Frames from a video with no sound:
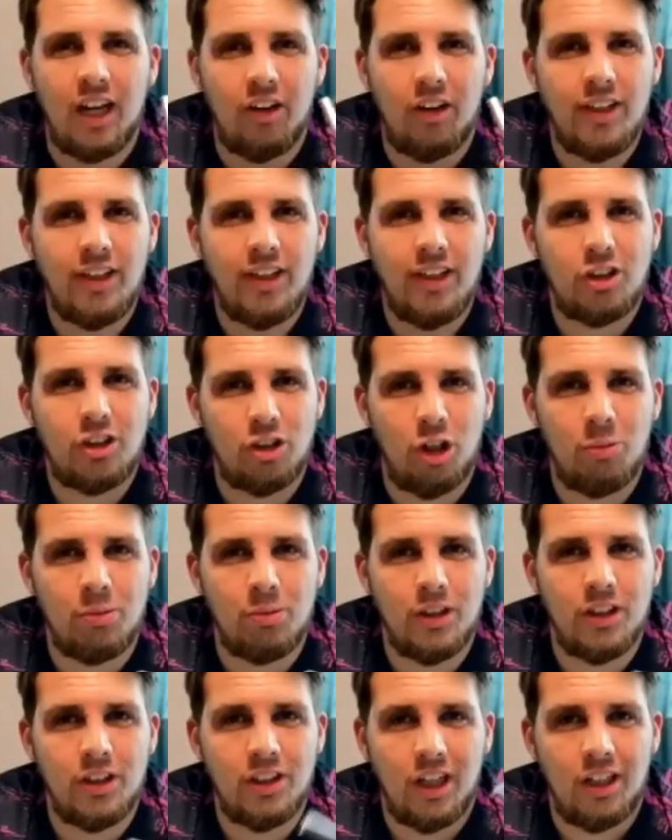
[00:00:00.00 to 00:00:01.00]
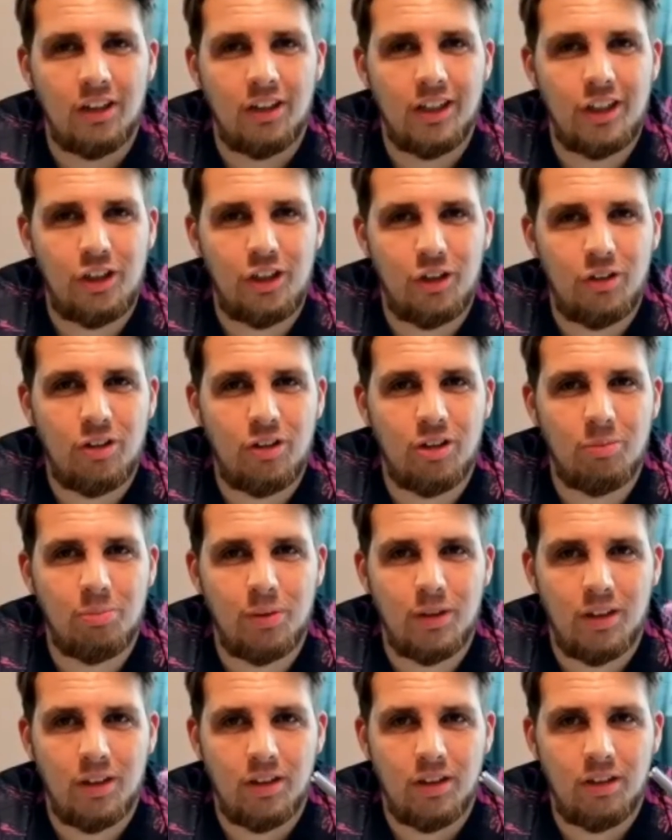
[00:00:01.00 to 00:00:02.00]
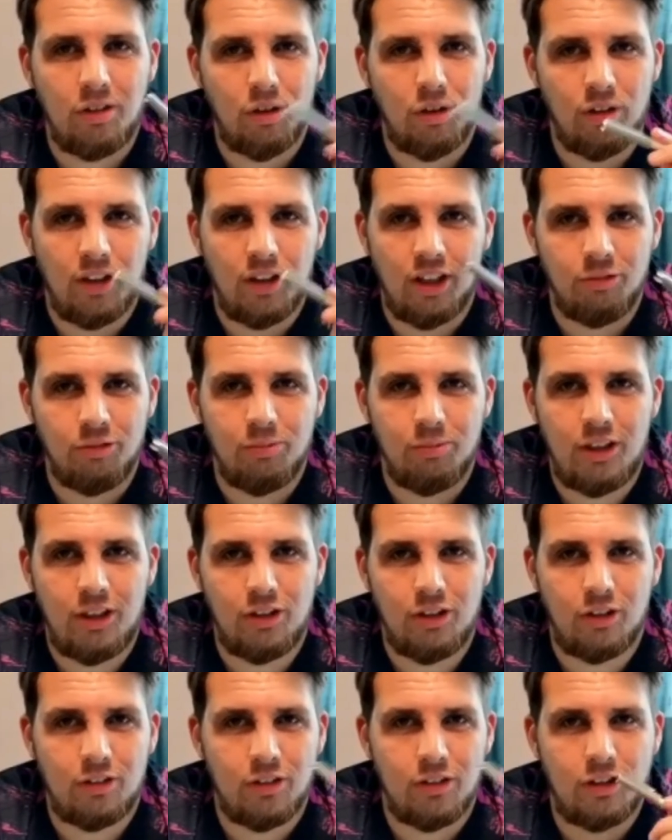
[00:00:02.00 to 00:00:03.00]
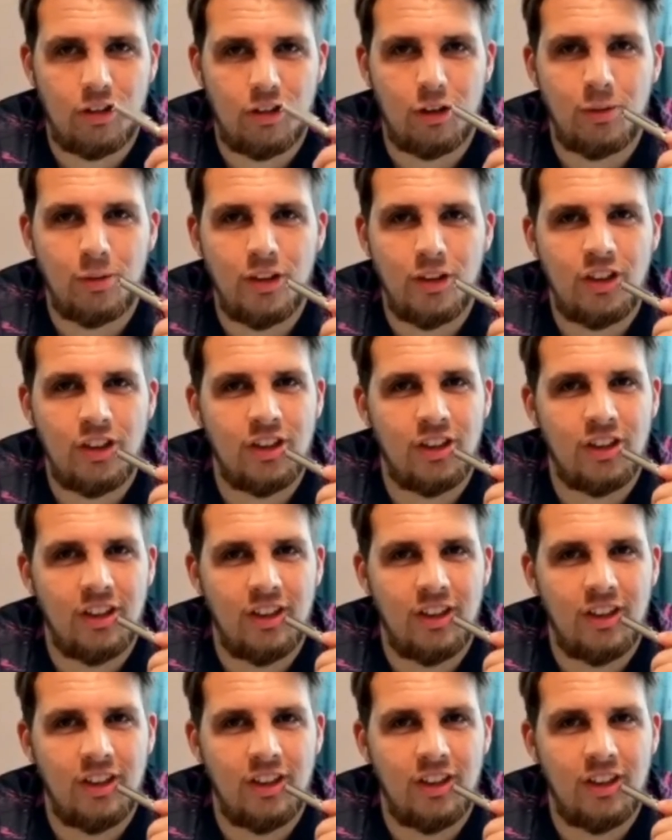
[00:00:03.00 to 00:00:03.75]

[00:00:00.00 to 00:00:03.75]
I like strawberries and I like chocolate, but don't give me chocolate strawberries.